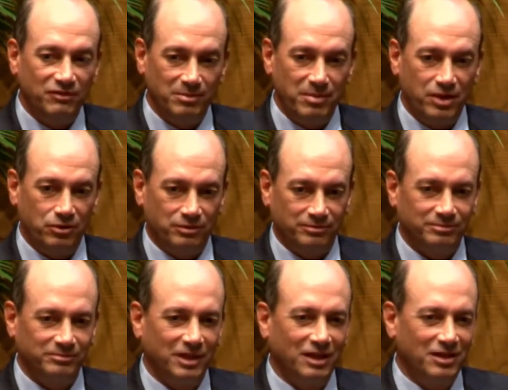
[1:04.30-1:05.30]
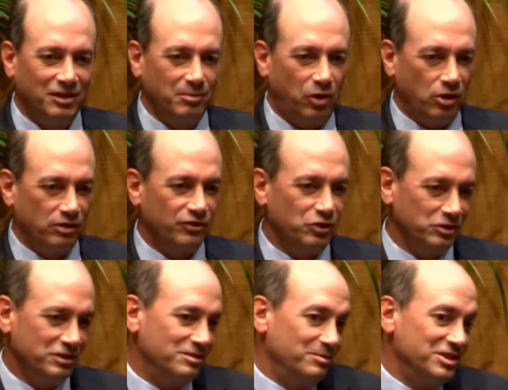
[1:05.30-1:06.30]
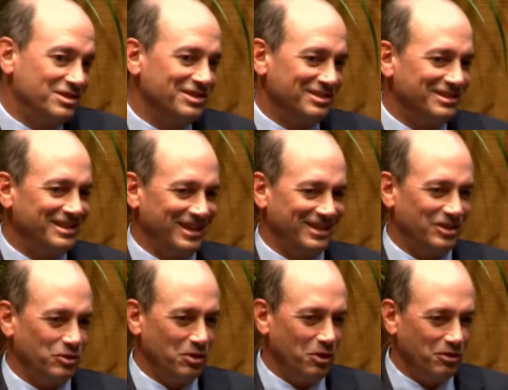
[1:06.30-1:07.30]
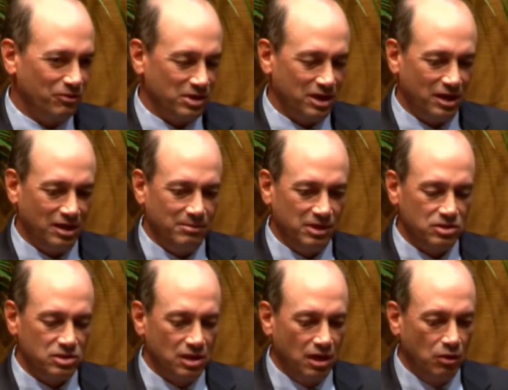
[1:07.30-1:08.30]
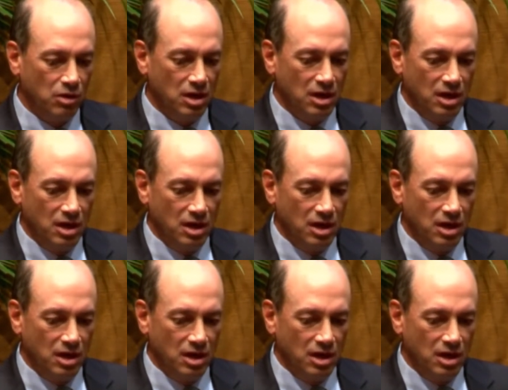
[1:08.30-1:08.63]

even better. Part of good is a business that can grow over time. And so